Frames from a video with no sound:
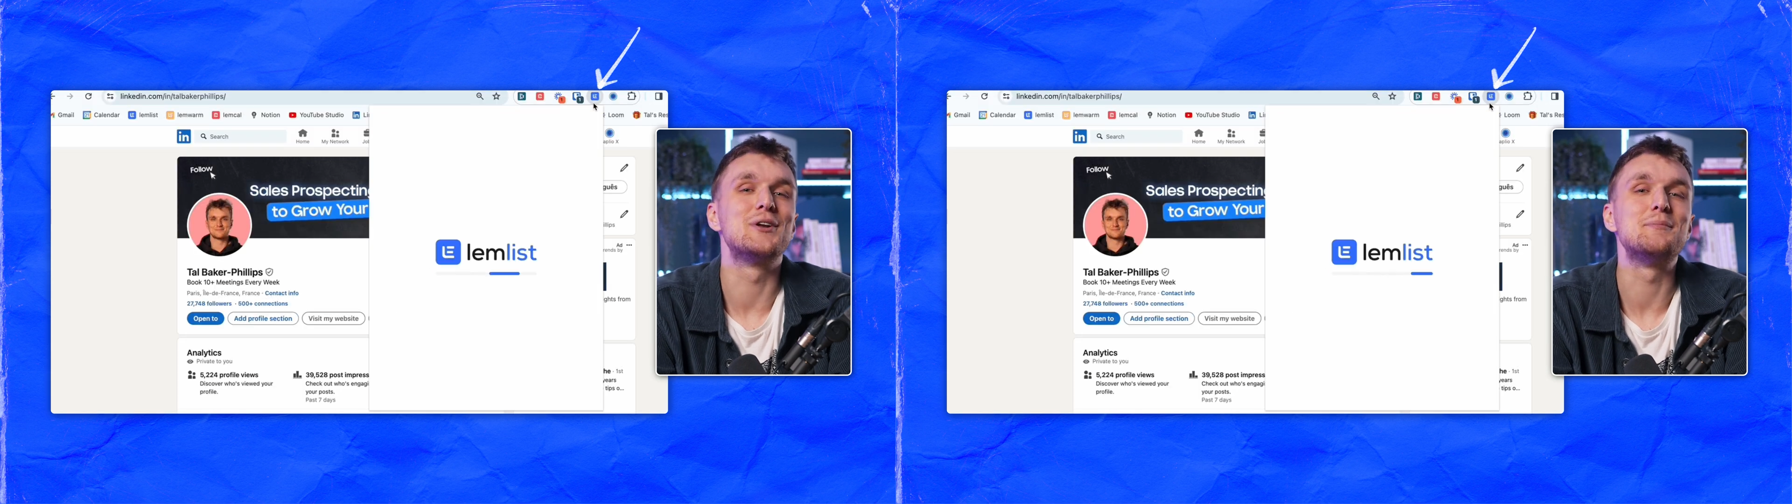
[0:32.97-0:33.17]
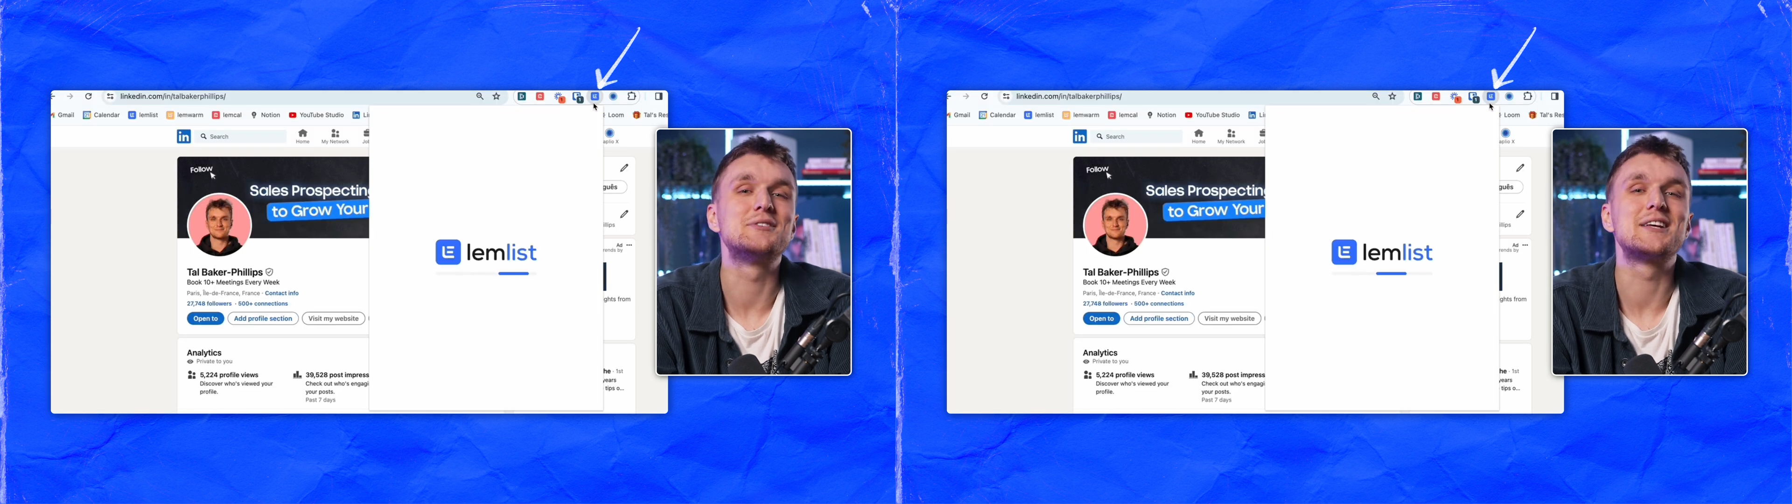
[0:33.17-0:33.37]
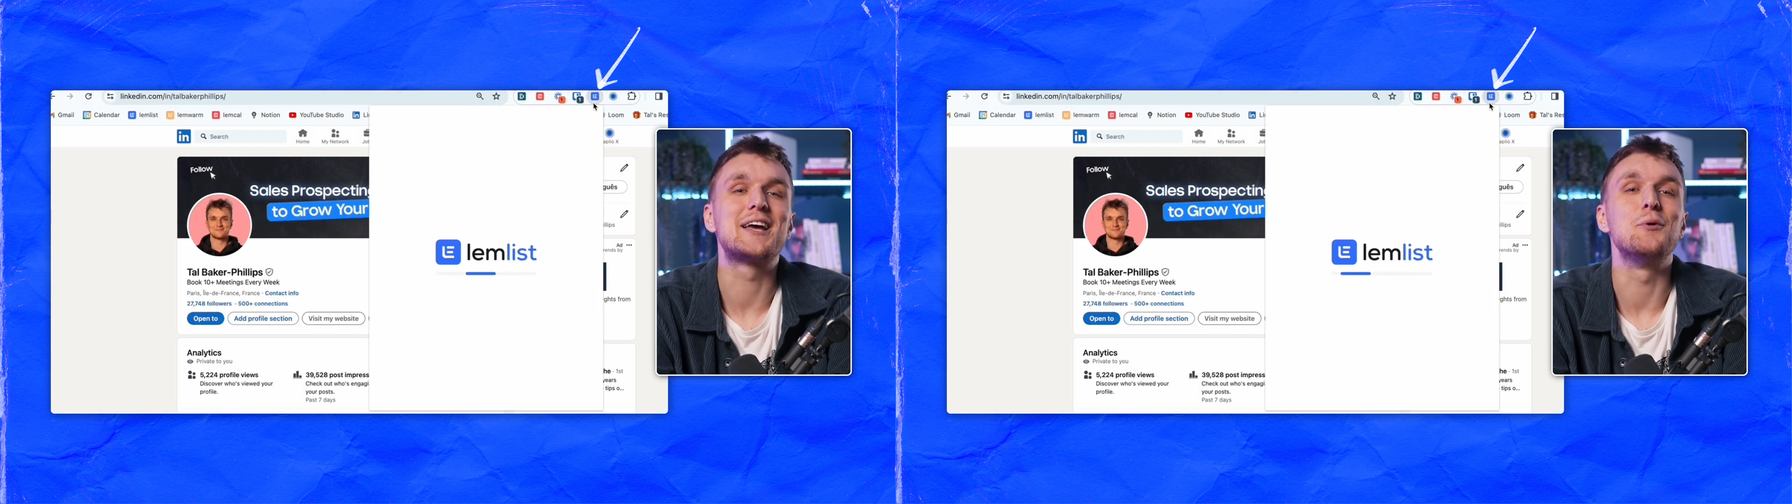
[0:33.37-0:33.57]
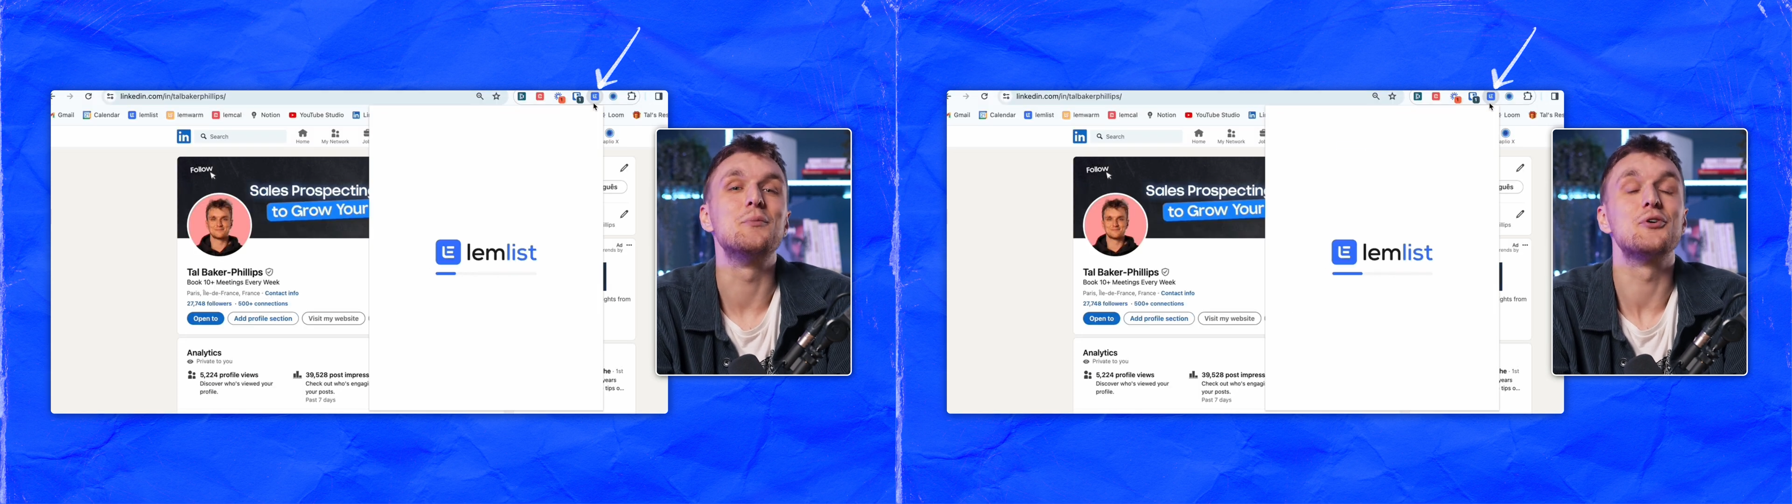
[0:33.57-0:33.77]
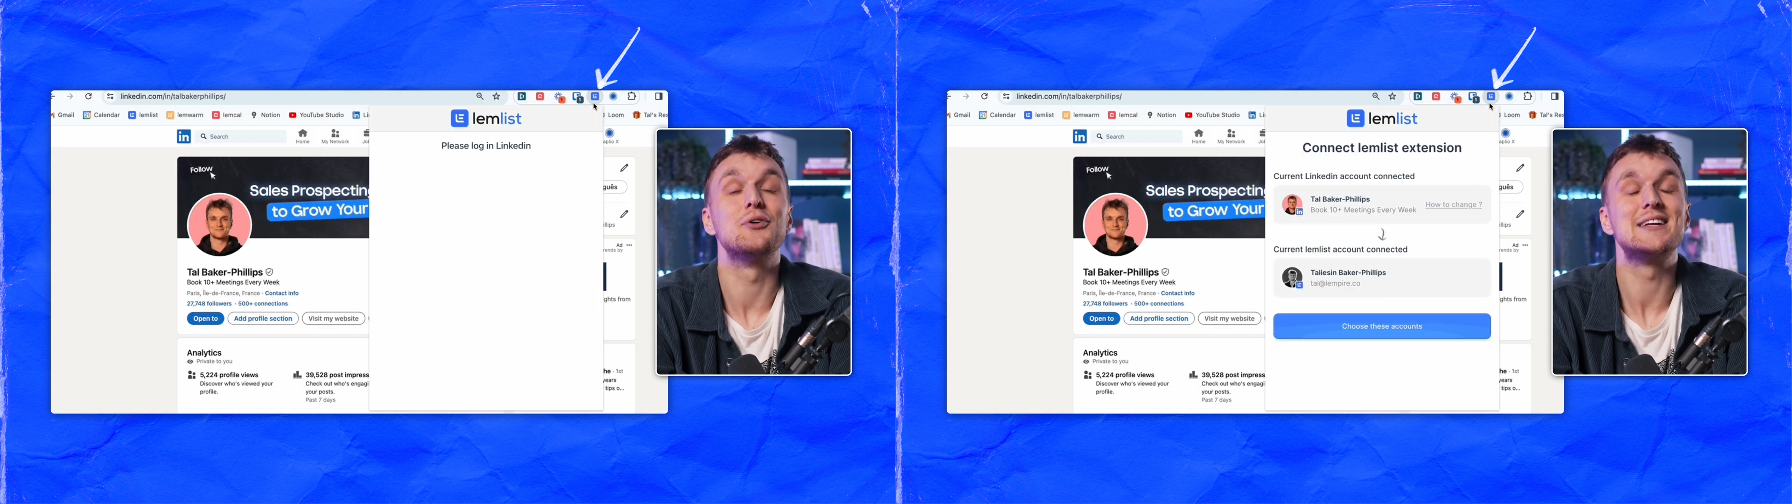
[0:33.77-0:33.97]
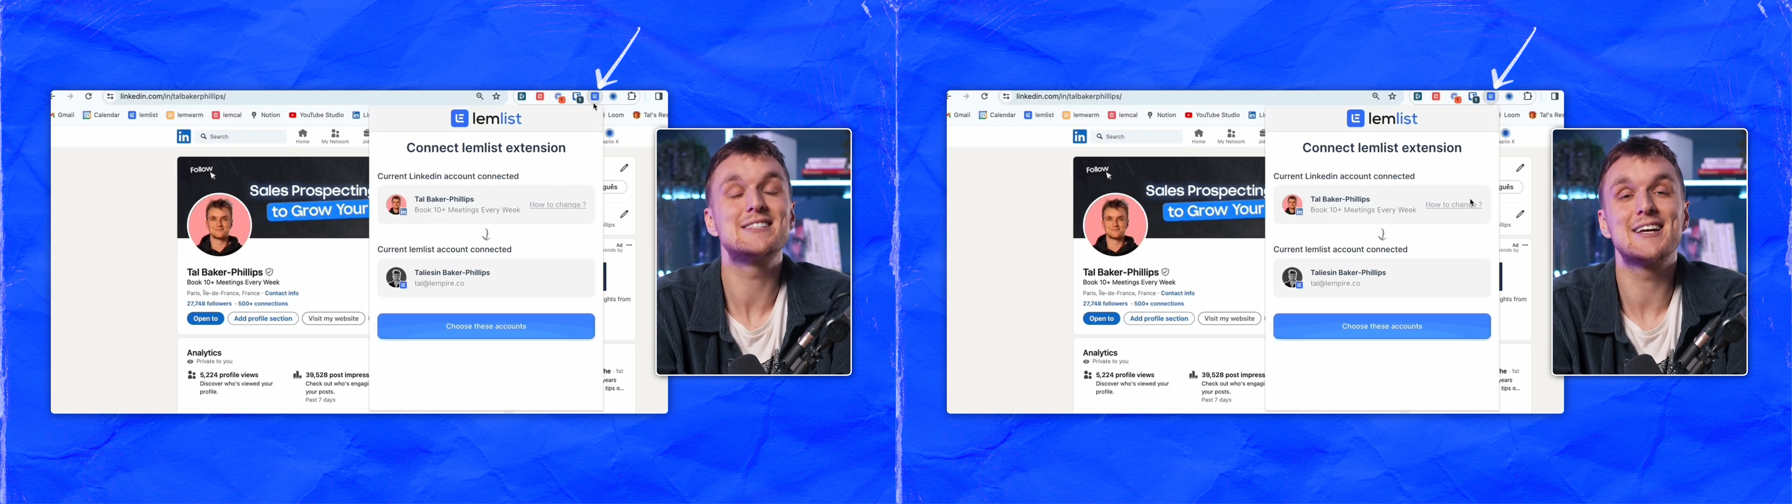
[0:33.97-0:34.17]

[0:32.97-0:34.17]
your Lemlist account with your LinkedIn